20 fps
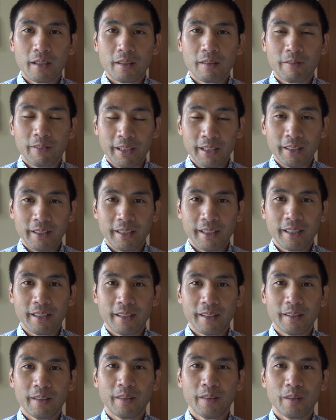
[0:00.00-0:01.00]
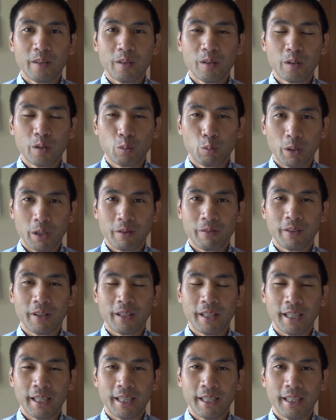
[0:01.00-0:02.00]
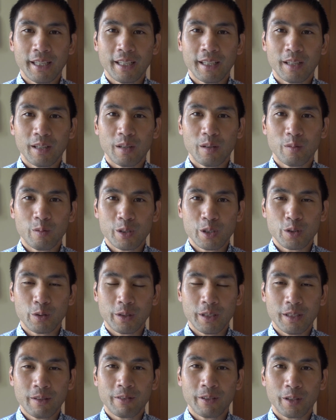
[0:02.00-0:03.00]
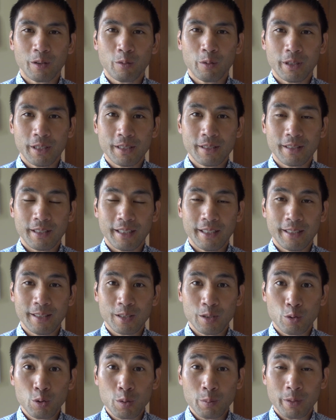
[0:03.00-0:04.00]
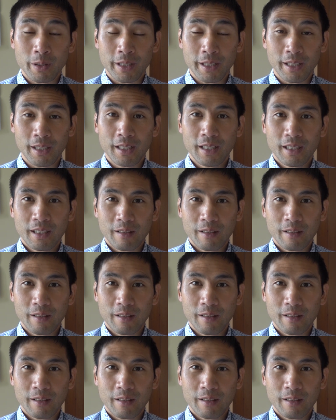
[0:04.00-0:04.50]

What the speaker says: Finally, the word of the day, which you'll need for the quiz, is gooseberry.